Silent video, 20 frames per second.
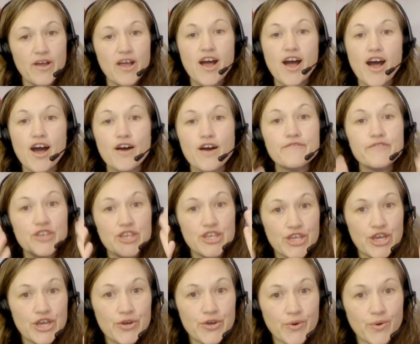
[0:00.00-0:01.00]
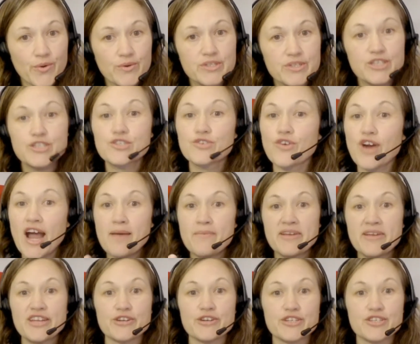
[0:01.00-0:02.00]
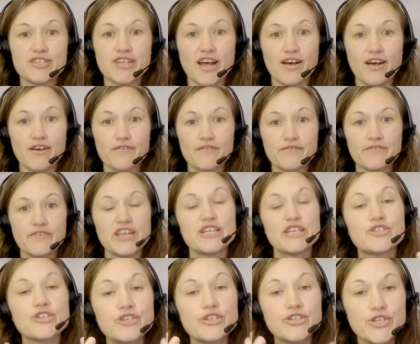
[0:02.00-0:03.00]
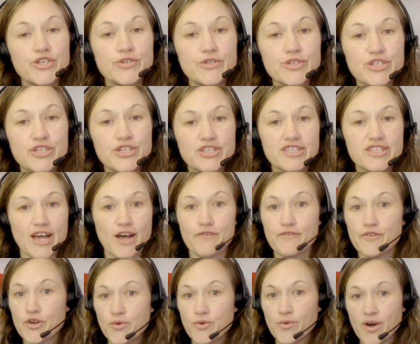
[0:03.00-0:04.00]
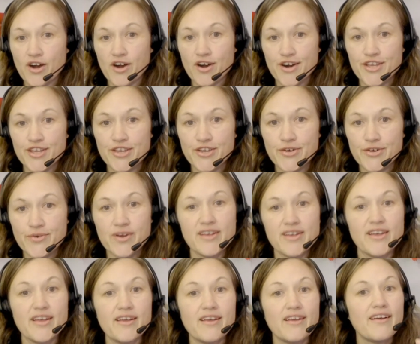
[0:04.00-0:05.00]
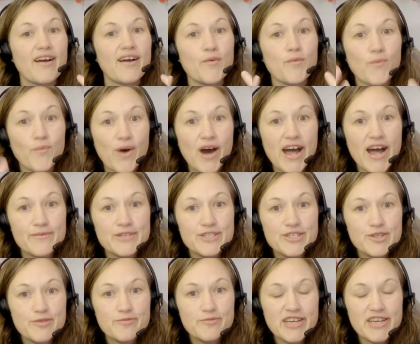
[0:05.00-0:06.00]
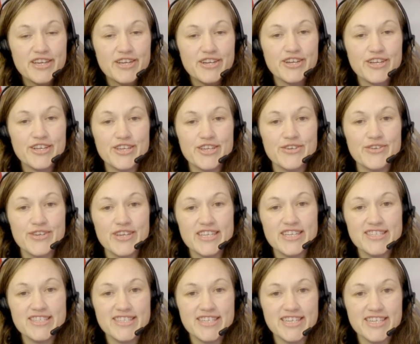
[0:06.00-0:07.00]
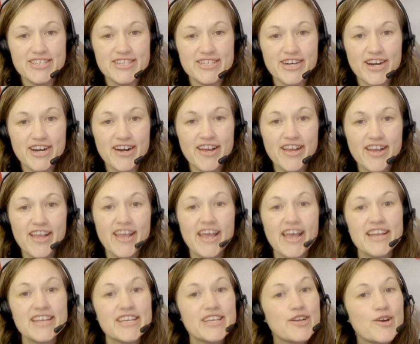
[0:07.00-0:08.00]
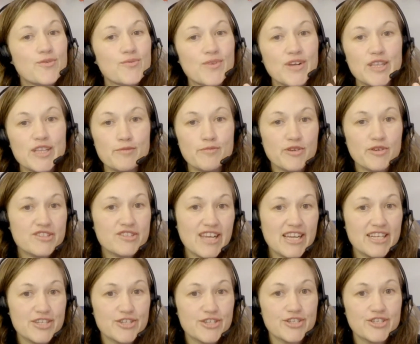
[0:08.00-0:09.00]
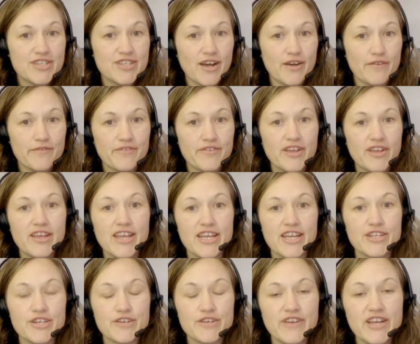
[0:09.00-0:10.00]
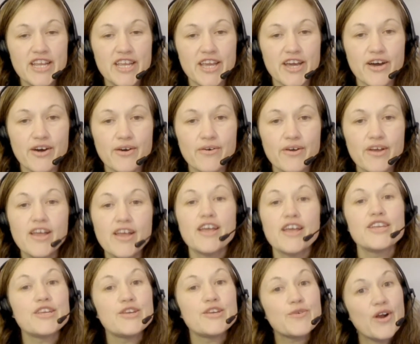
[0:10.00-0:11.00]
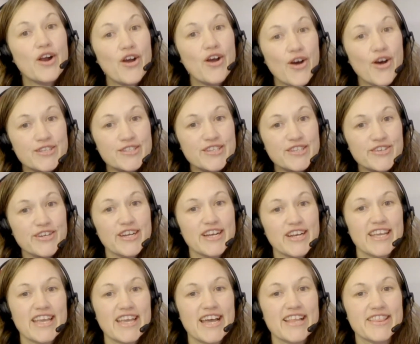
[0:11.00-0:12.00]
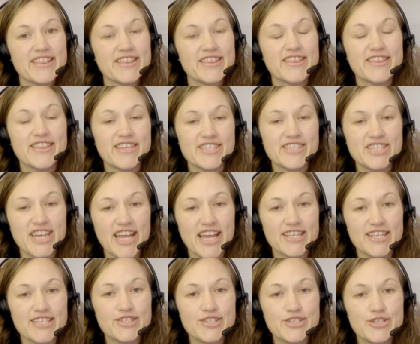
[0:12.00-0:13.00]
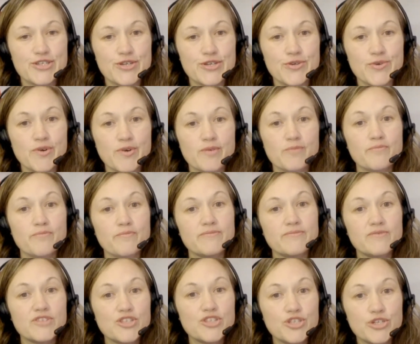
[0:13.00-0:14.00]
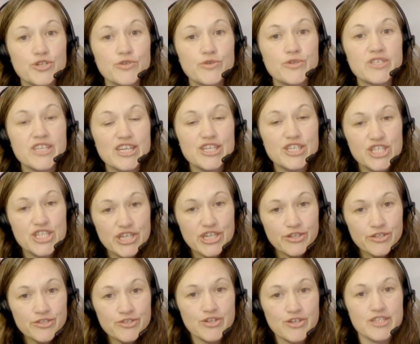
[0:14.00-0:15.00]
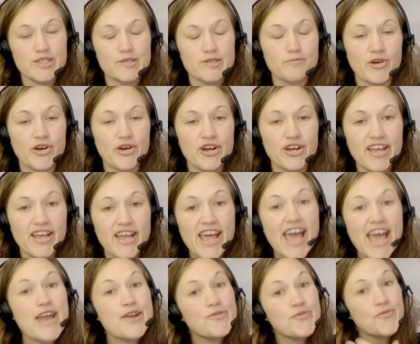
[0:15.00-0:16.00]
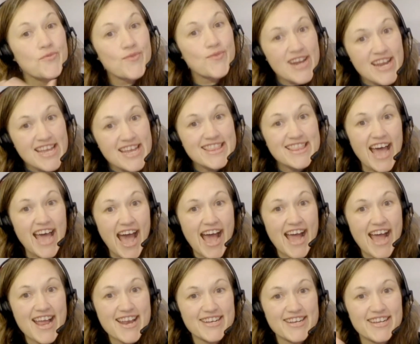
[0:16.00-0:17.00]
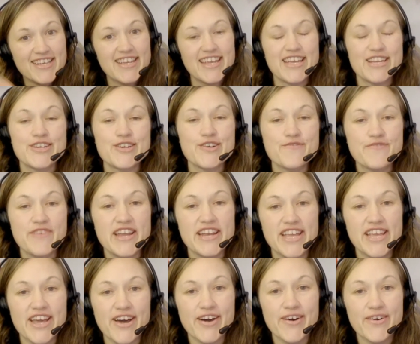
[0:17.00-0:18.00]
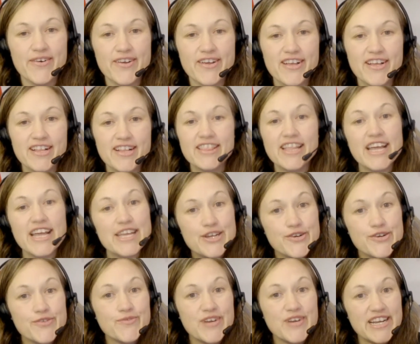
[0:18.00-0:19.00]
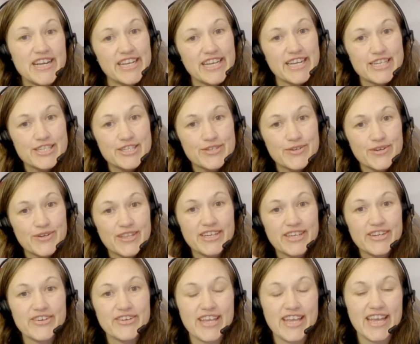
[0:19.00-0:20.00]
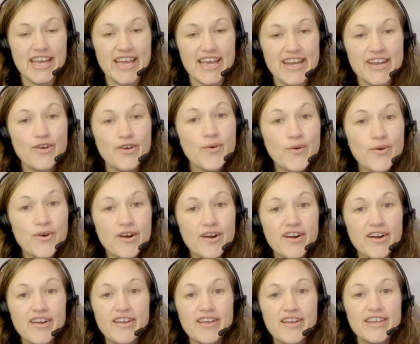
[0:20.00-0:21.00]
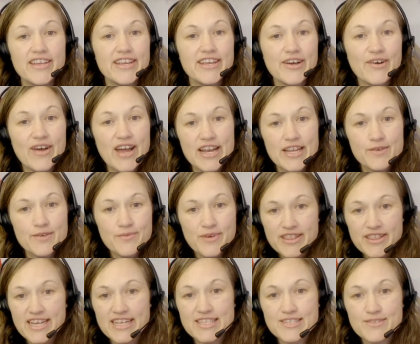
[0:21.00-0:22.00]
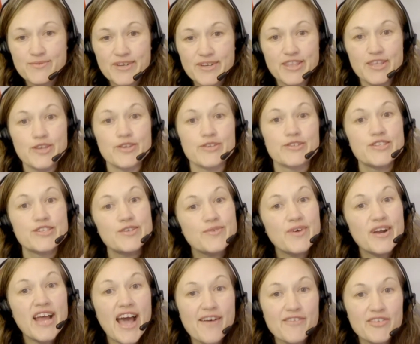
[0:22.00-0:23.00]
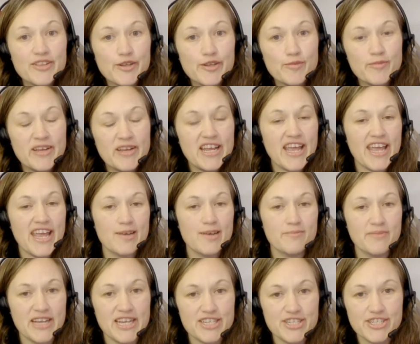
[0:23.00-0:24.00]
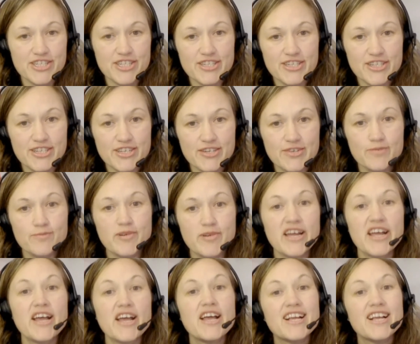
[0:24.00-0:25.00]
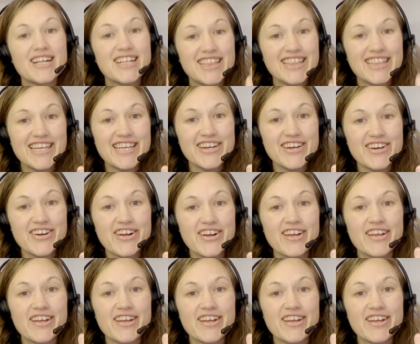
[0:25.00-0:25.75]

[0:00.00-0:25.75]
of you describing yourself. Introduce yourself. Who are you? Why would you be a good Qkids teacher? And really present yourself in your video. You are also going to get the chance to choose a children's book and read that in your video, like you're reading it to a little kid or anyone that's with you. So you want to have a little bit of animation to you, but clear